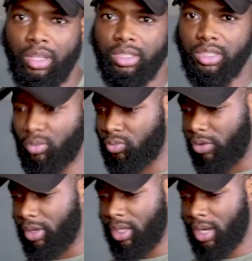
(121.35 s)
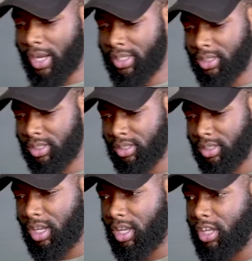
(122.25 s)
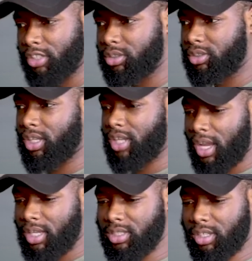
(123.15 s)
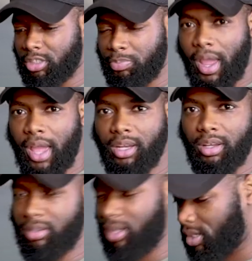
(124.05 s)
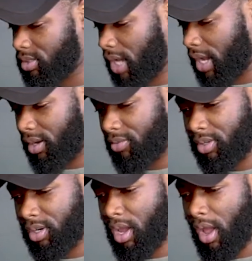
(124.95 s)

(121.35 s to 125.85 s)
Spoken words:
really nice and interesting case. There's padding on the inside of it.